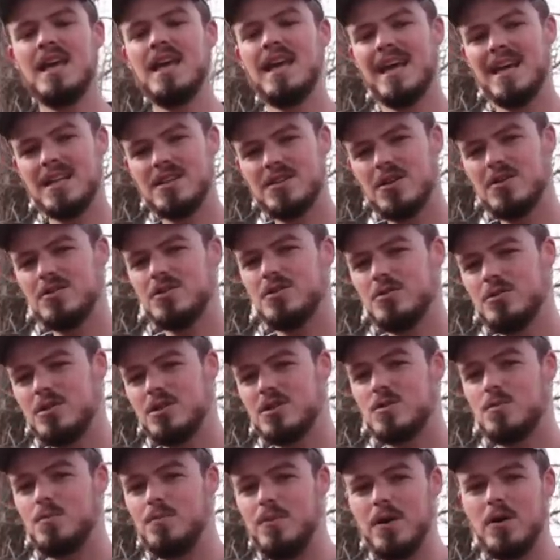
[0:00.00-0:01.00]
It's also
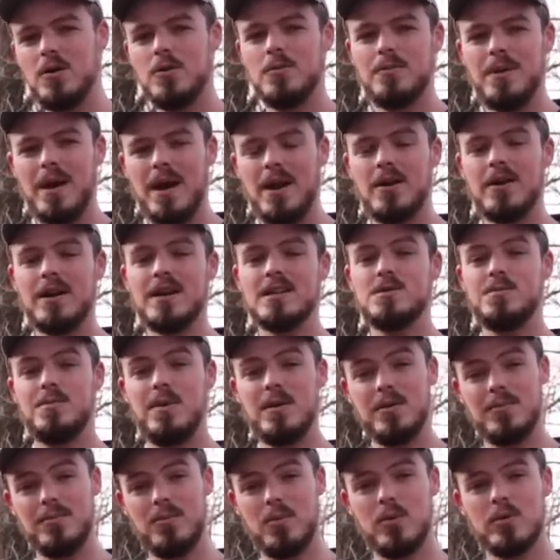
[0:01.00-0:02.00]
just built better. It's
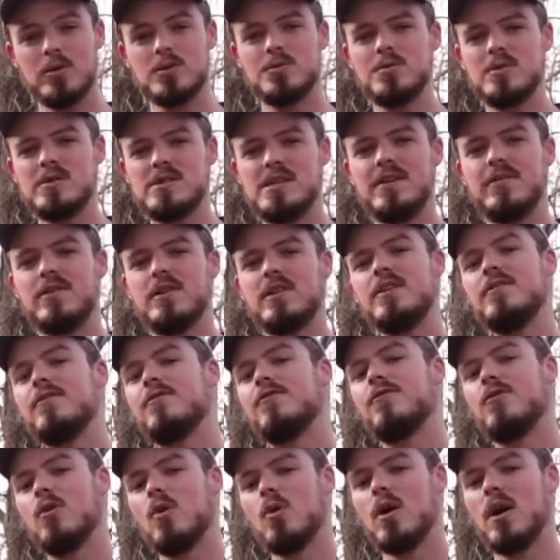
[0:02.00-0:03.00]
built more specifically
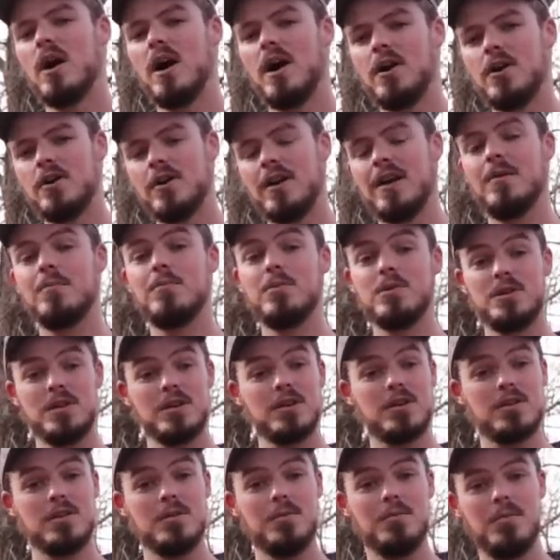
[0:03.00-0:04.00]
for a hunter and
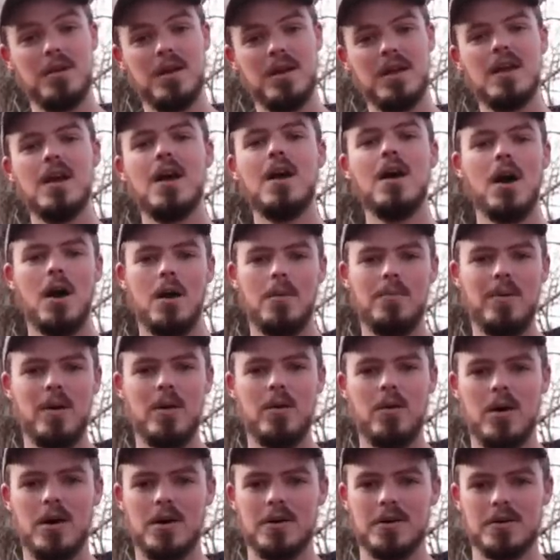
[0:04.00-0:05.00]
particularly me, a
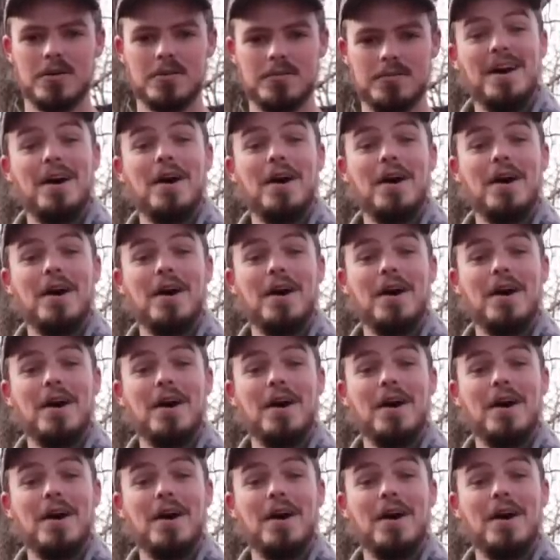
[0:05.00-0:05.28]
bow hunter.